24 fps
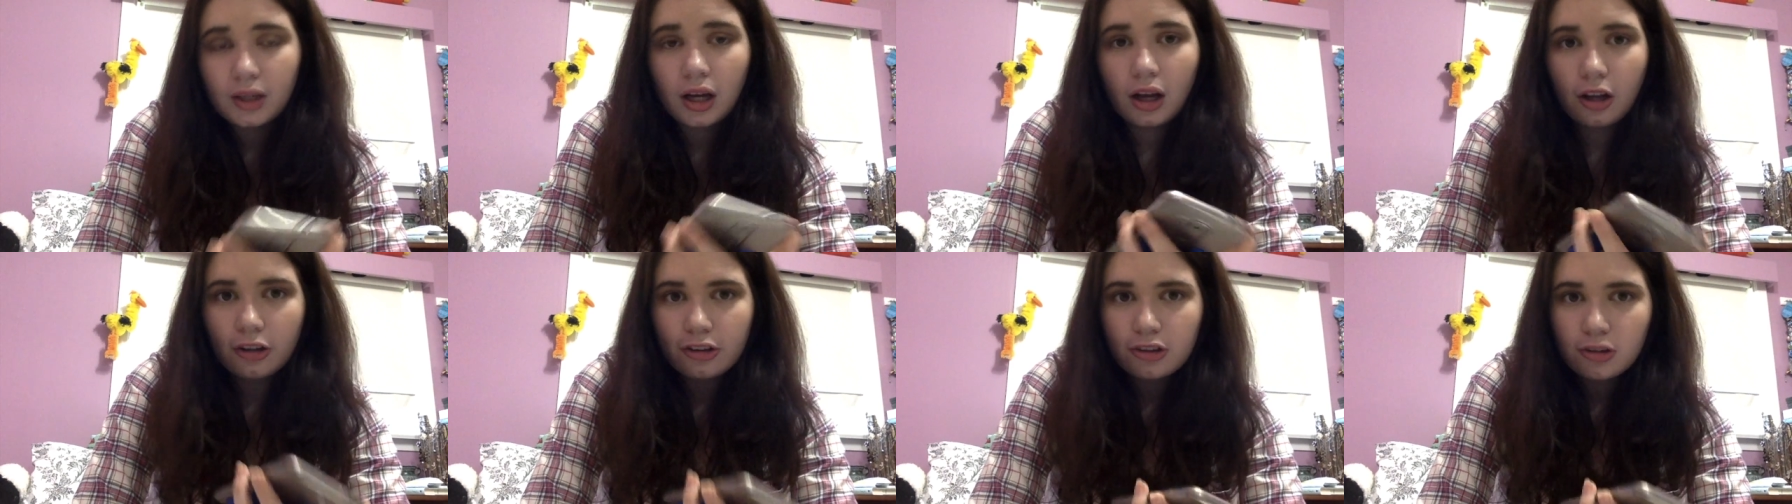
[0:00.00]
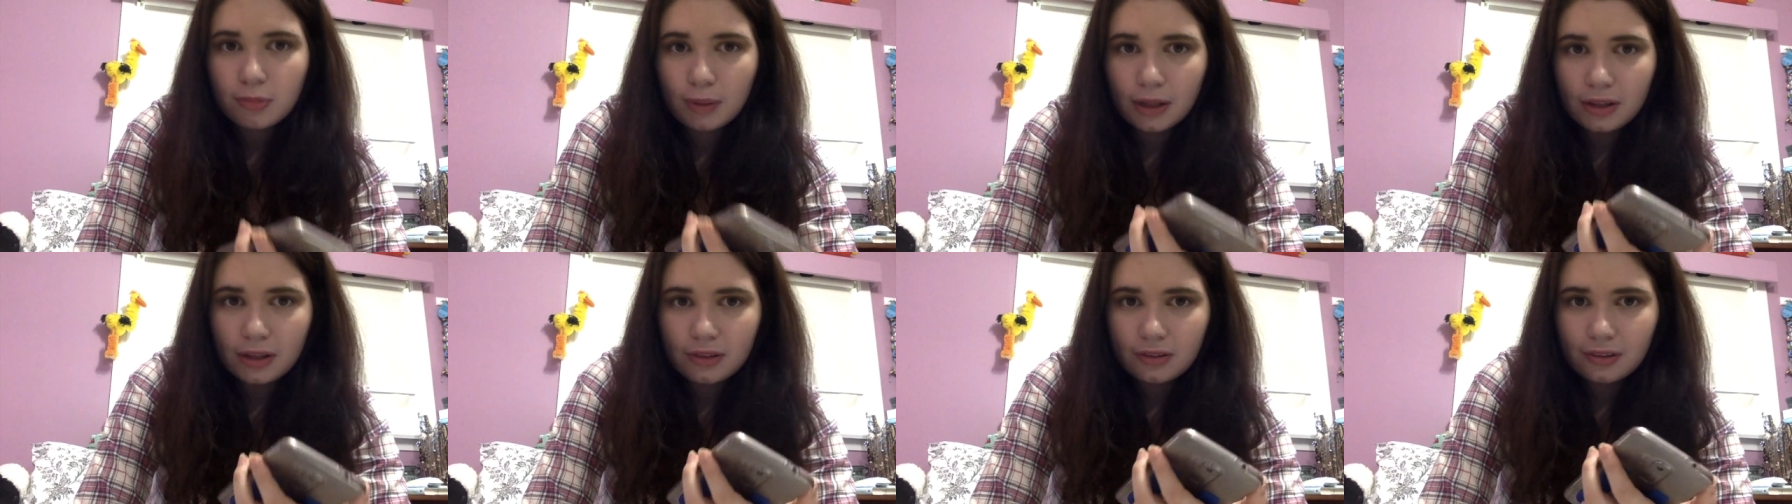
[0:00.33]
Also
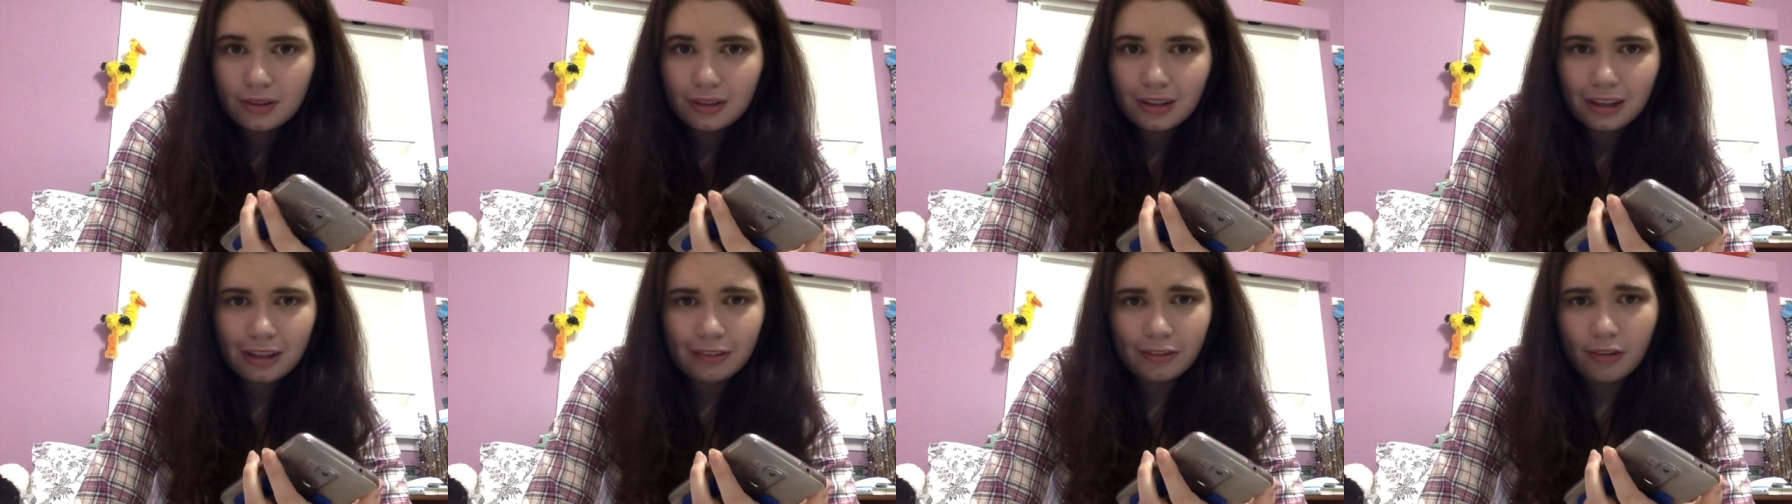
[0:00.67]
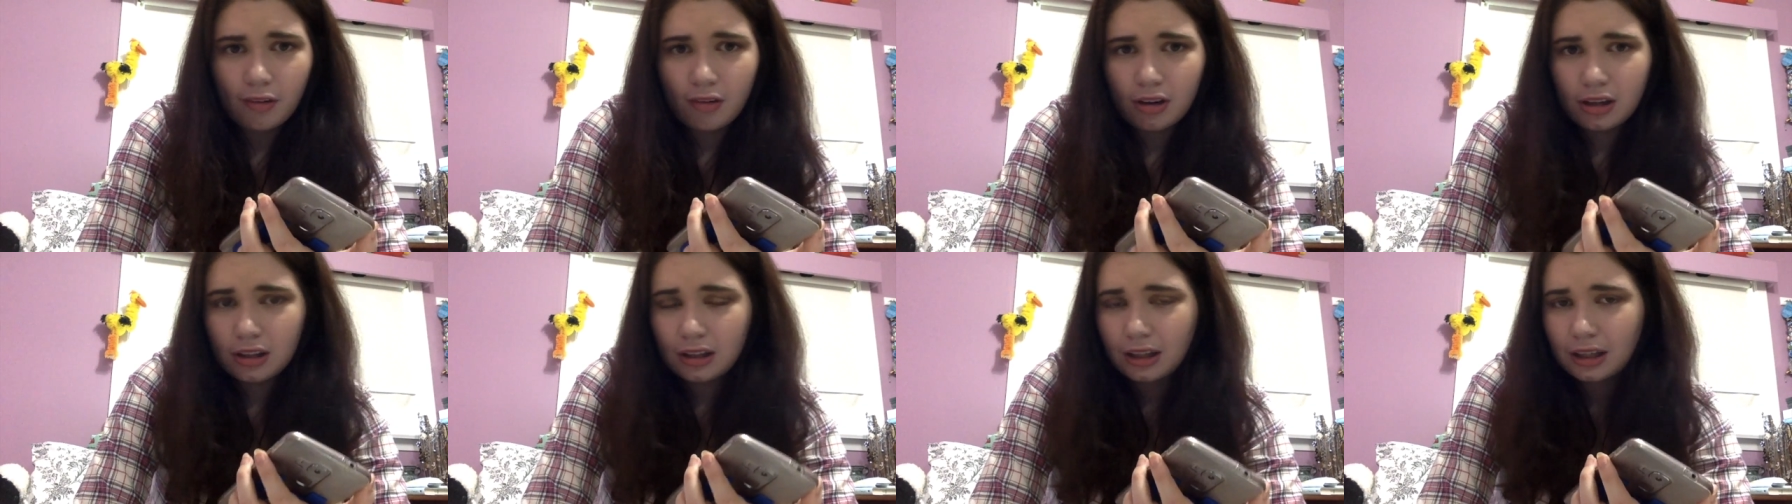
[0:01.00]
depends on the day if I
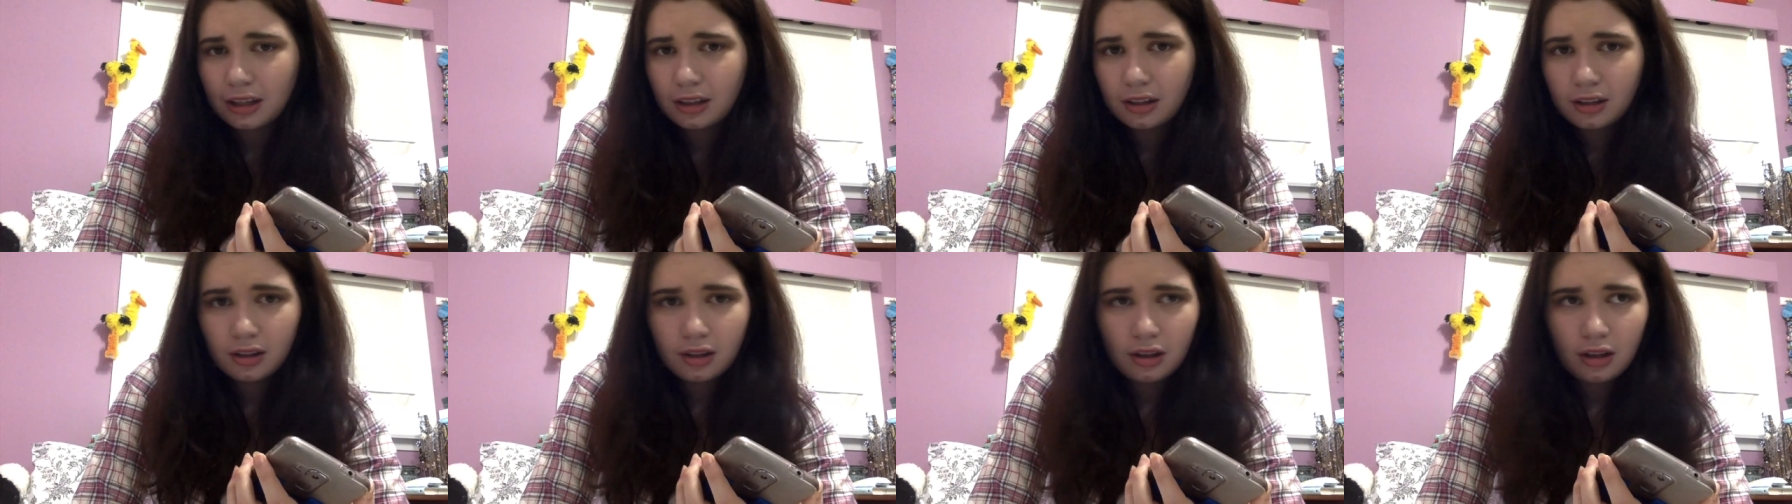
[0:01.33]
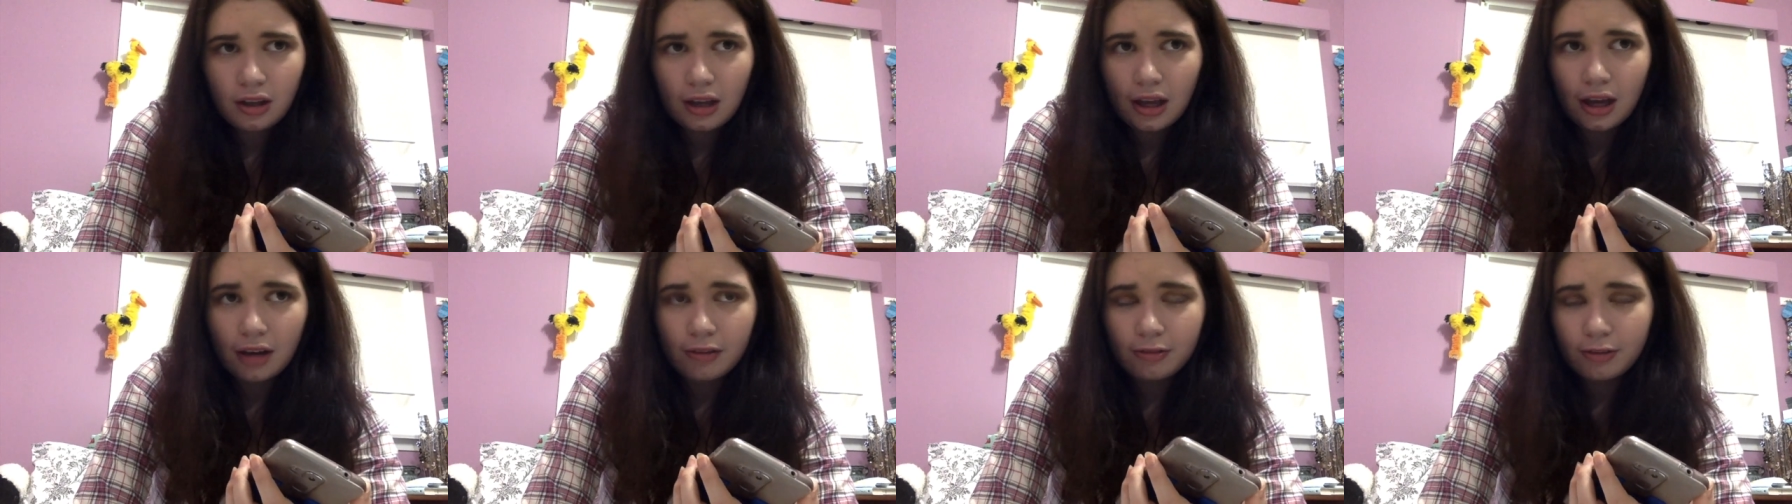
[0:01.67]
want to like
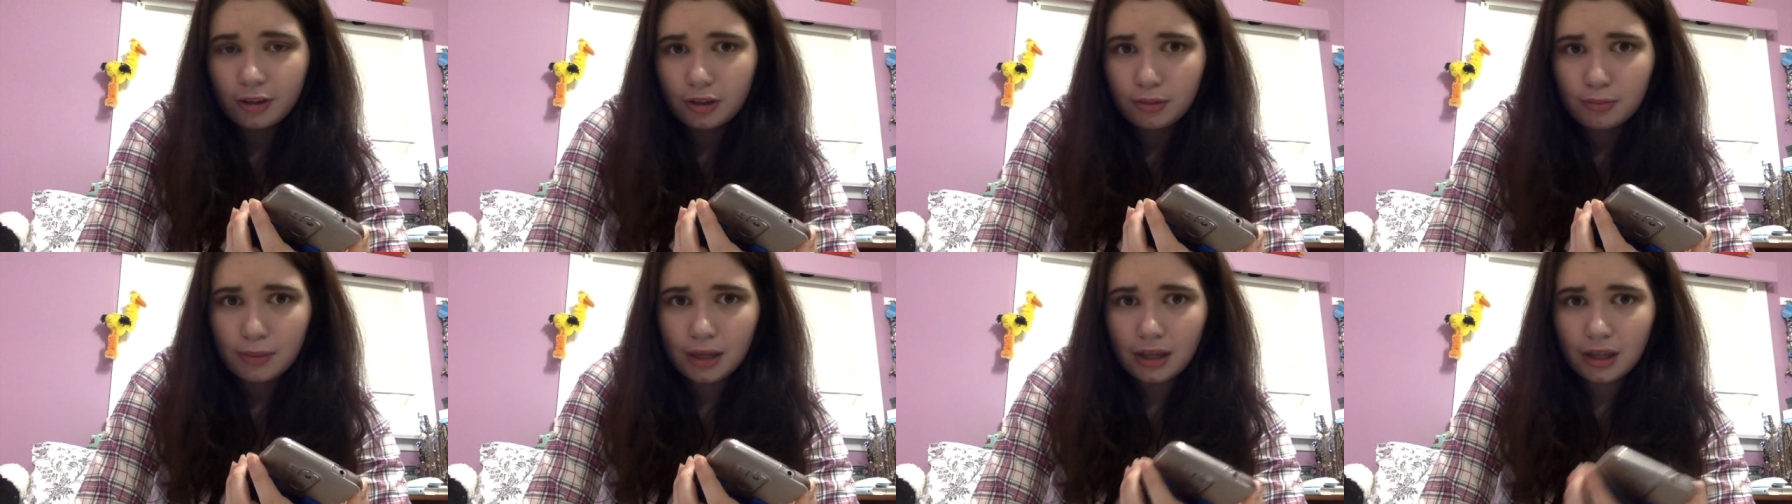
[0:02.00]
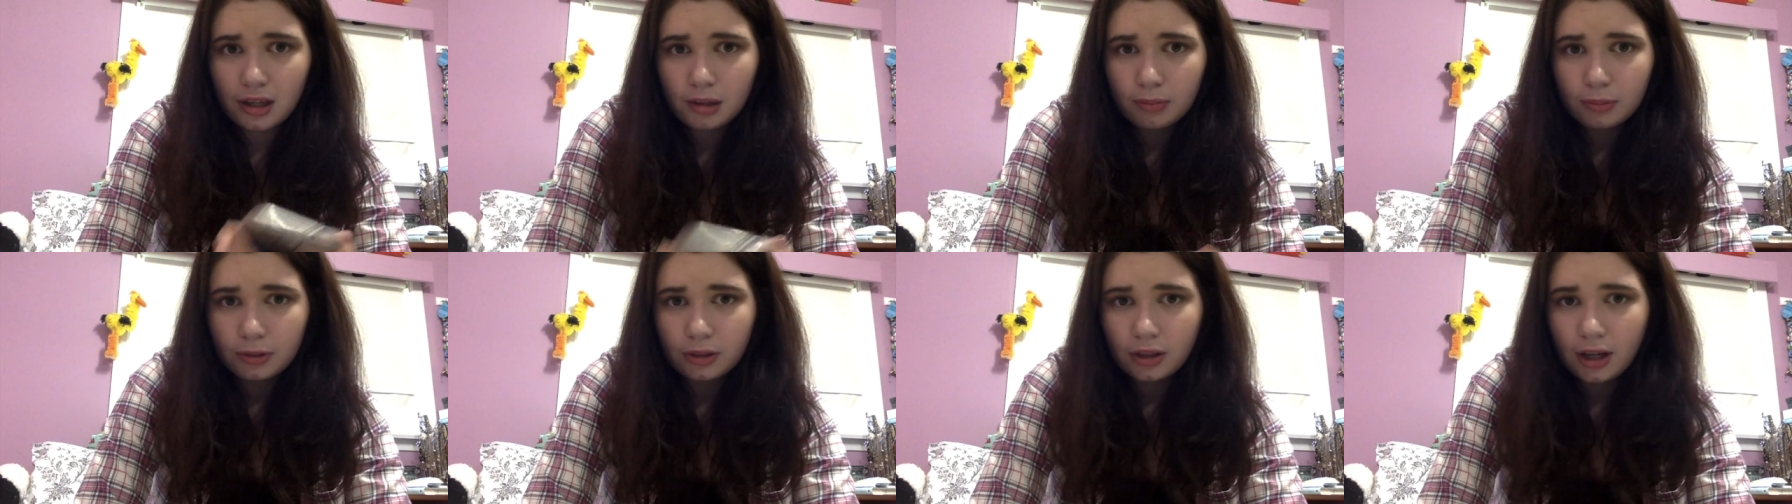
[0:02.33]
F with
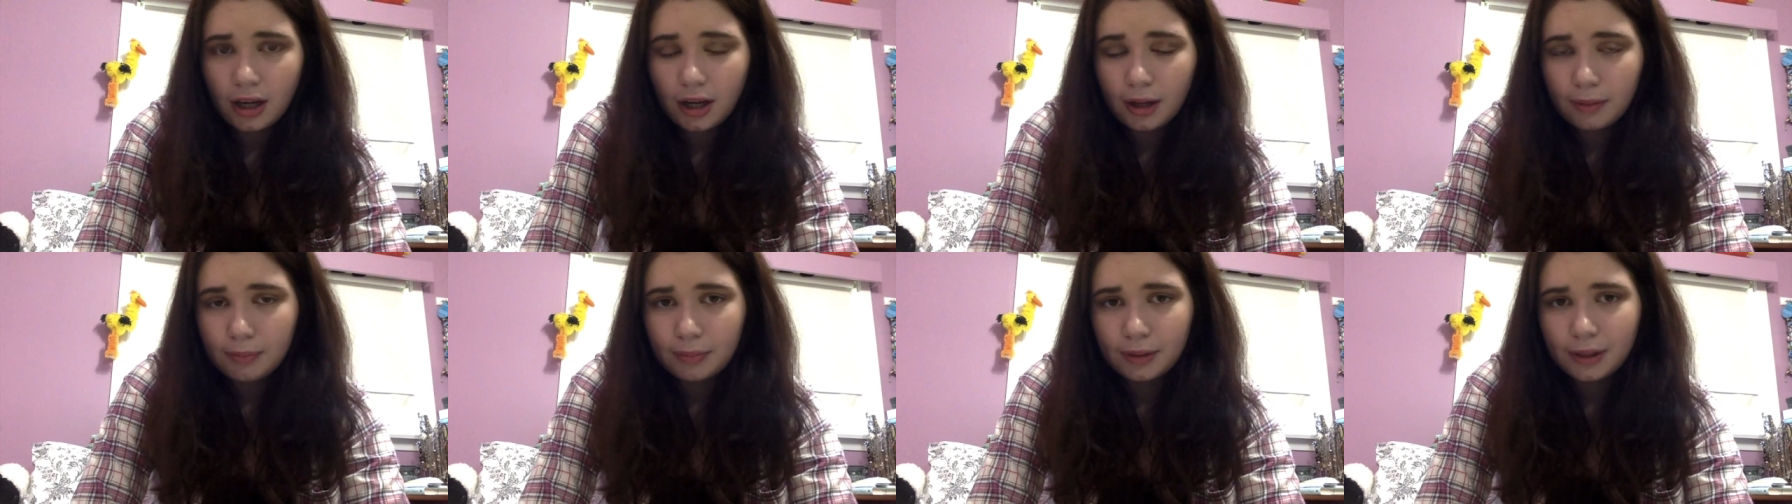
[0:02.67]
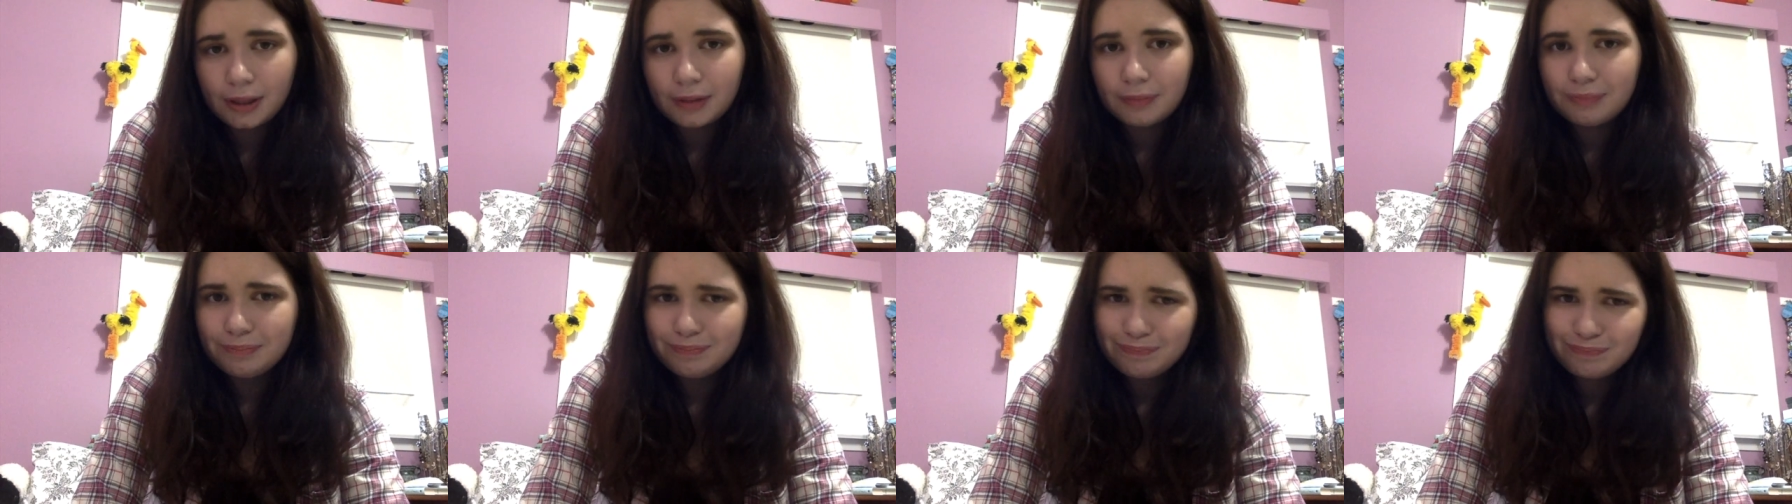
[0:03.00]
makeup or not,
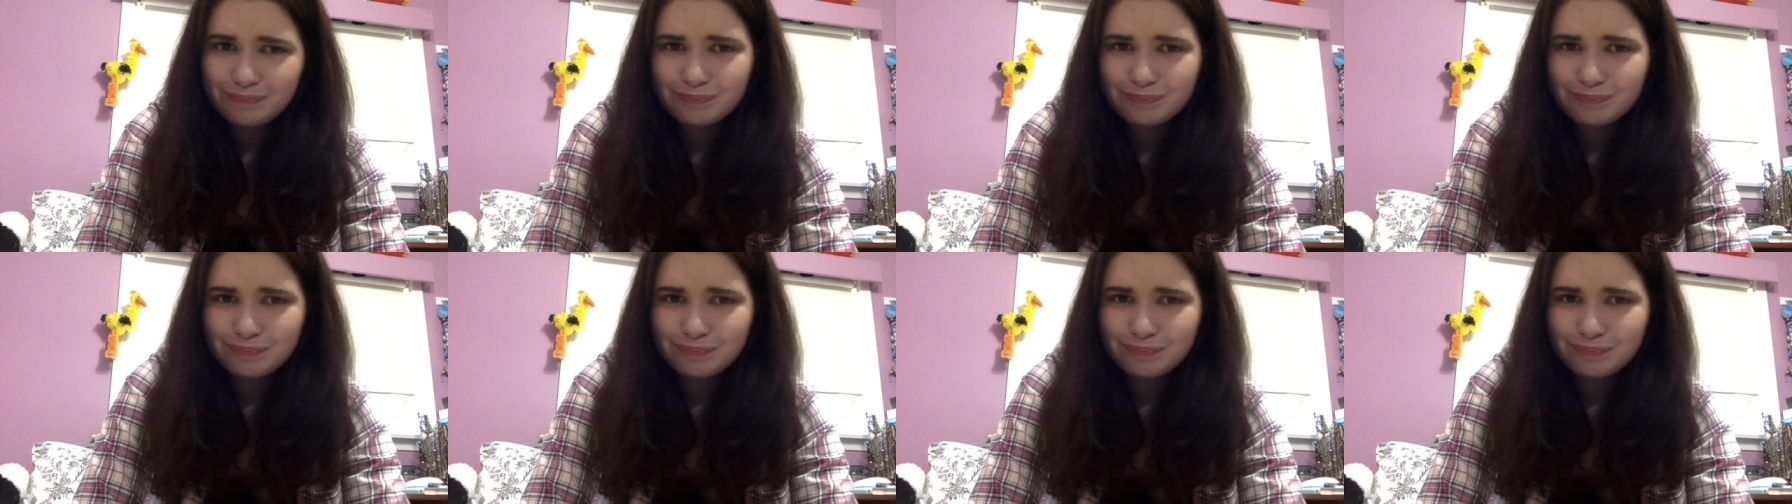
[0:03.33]
but